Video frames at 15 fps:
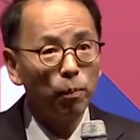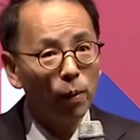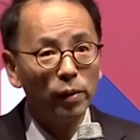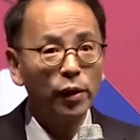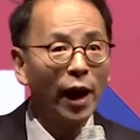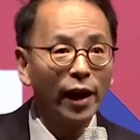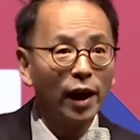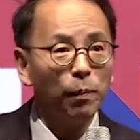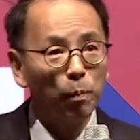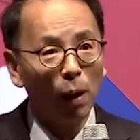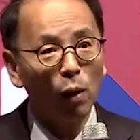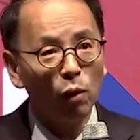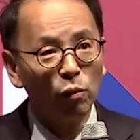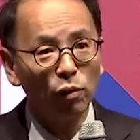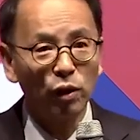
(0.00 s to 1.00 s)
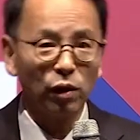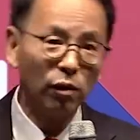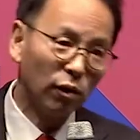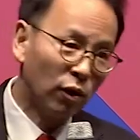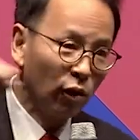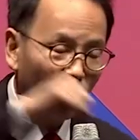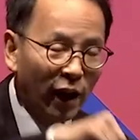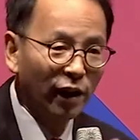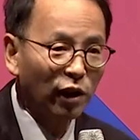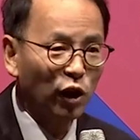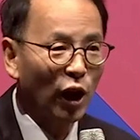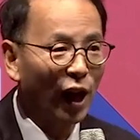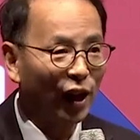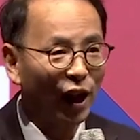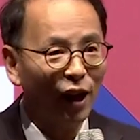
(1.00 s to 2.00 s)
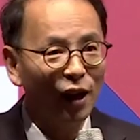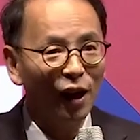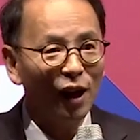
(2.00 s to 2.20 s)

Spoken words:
taking blows. You hit China.